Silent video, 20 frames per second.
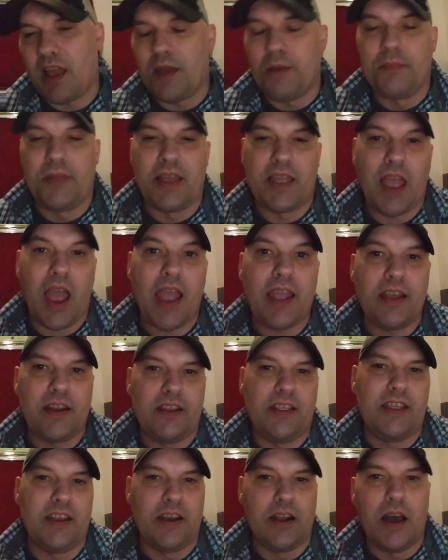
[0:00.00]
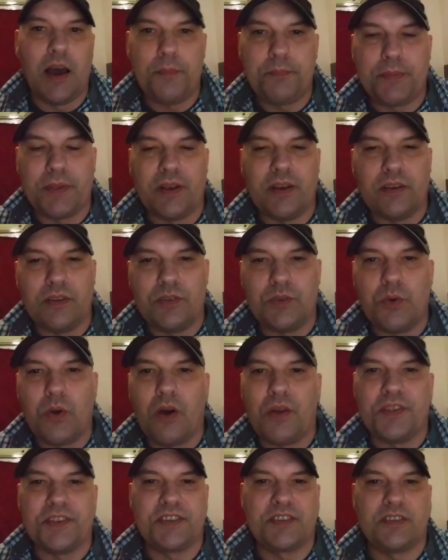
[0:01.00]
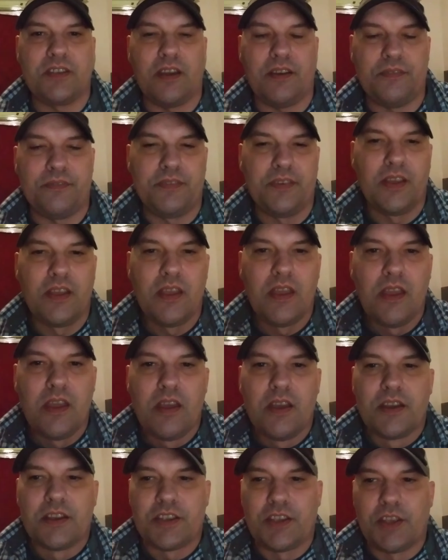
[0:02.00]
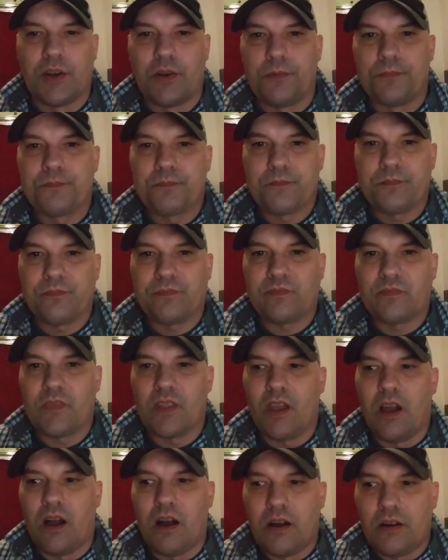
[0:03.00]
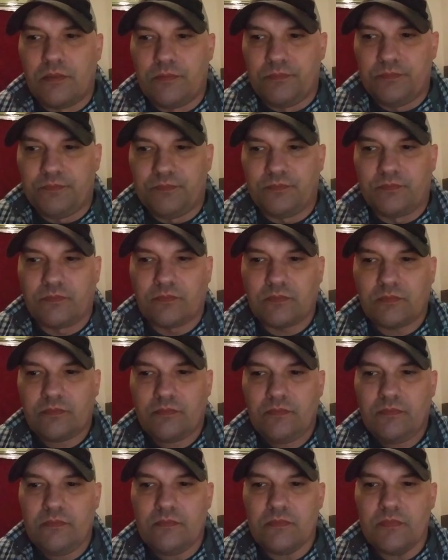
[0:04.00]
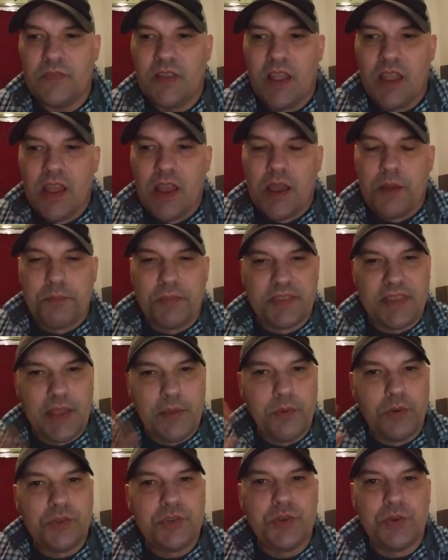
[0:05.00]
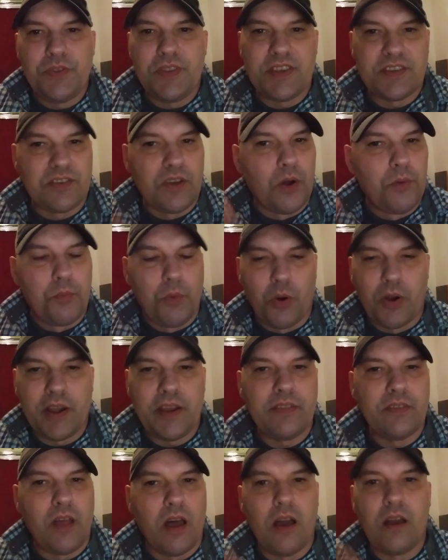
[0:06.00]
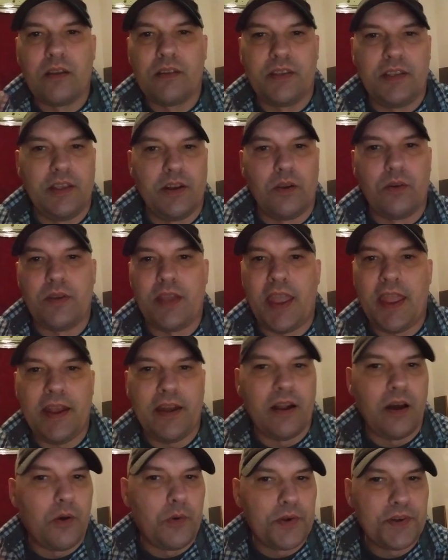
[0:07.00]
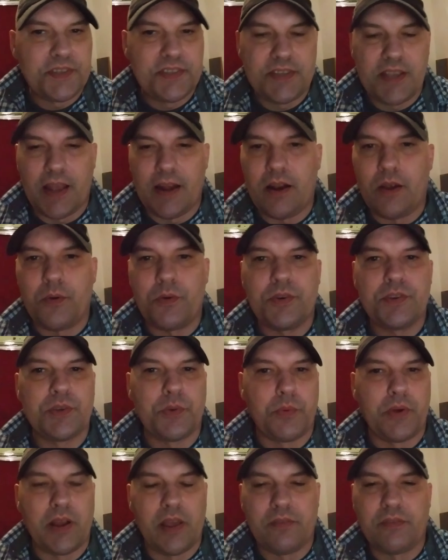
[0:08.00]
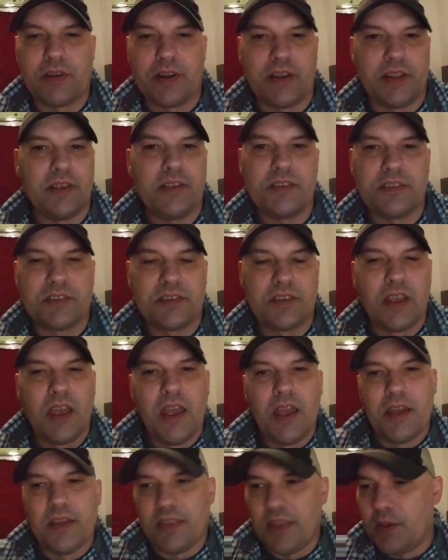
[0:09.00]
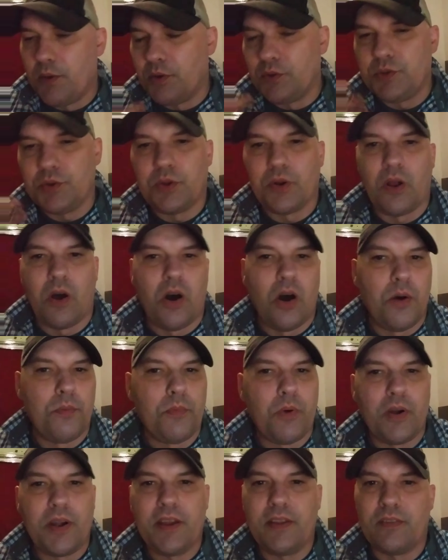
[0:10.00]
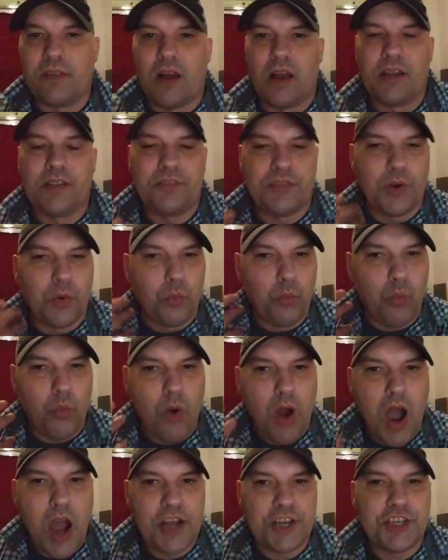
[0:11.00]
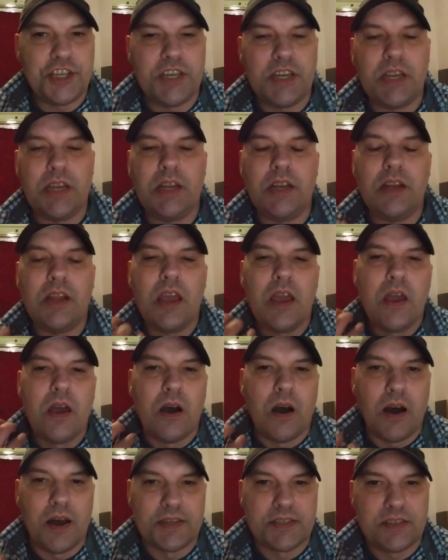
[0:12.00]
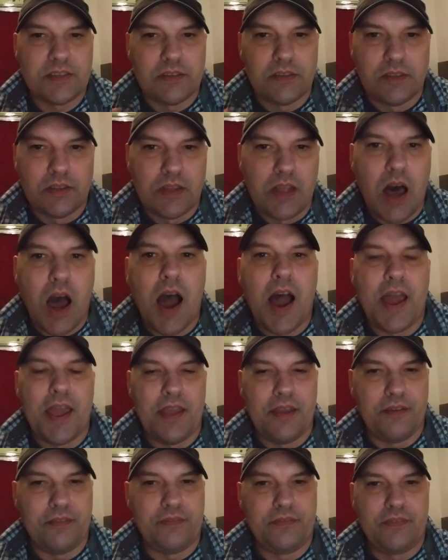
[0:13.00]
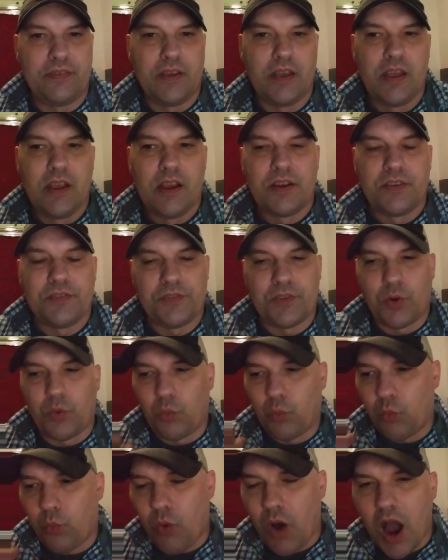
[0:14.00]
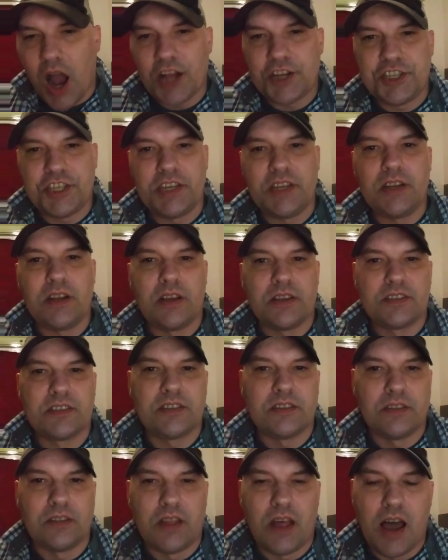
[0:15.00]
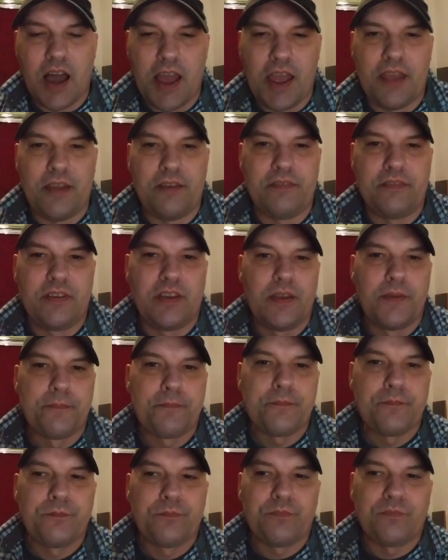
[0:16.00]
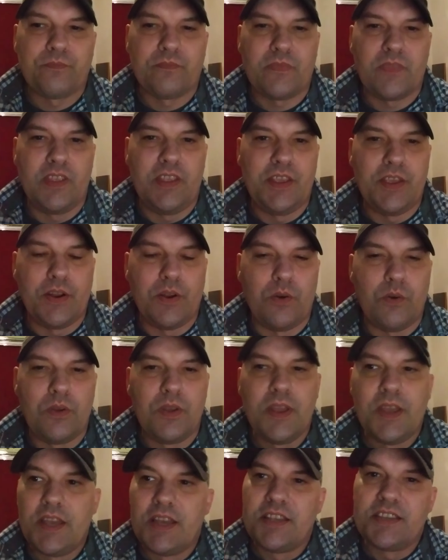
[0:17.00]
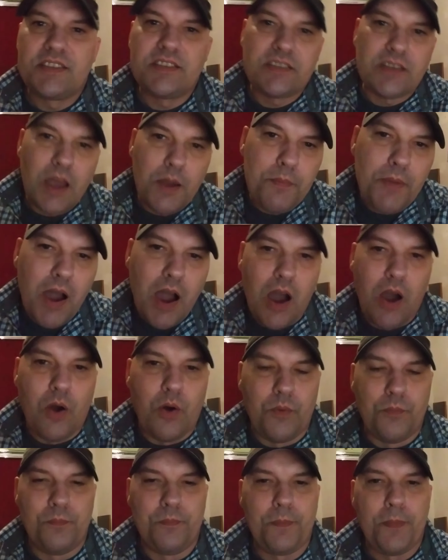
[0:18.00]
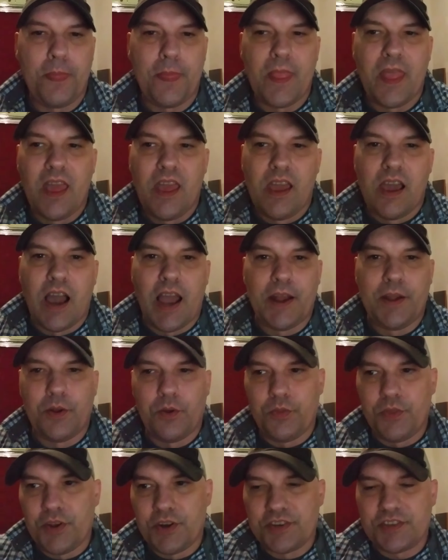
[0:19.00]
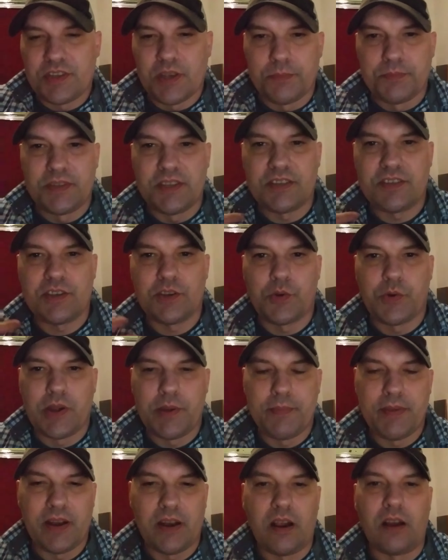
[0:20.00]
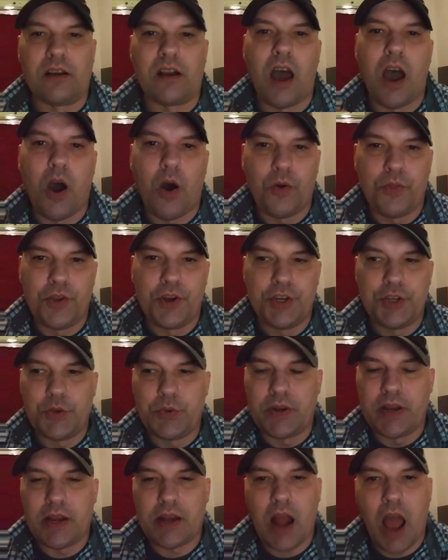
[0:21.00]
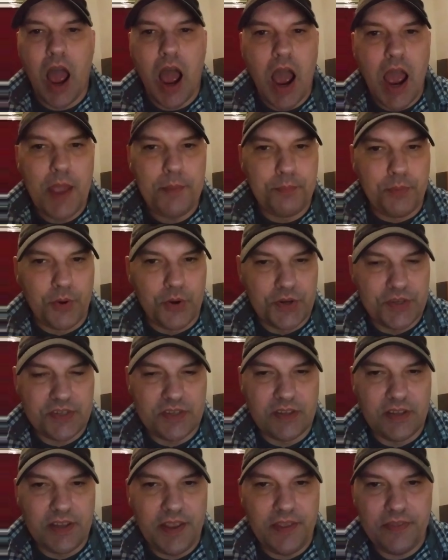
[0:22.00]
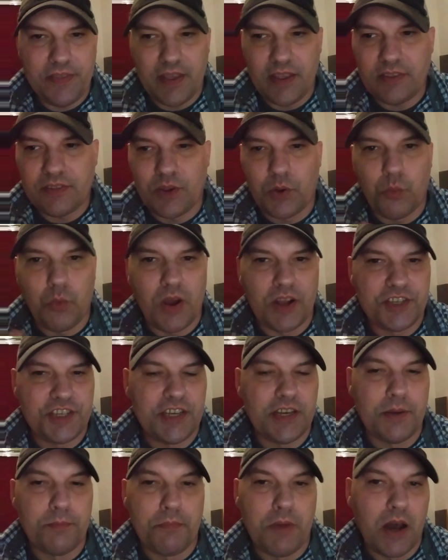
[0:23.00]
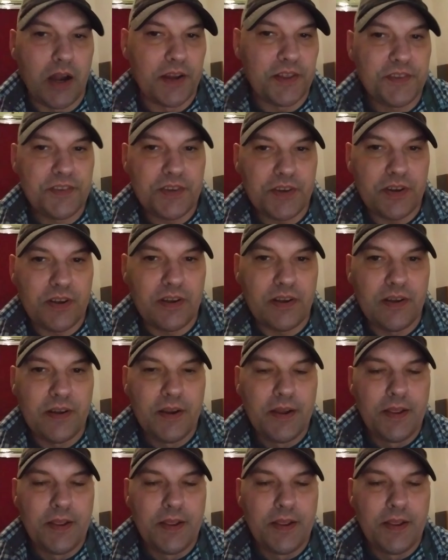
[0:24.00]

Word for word: I'm like, I gotta get up and do all this stuff, you know? Um, but they will do this all morning long, you know? 8 hours, 10 hours, or whatever it is. They will do it all morning long. They're watching us live. They're watching us live you know, somehow. I know there's some disagreement on how they're doing it. I personally think they're watching a monitor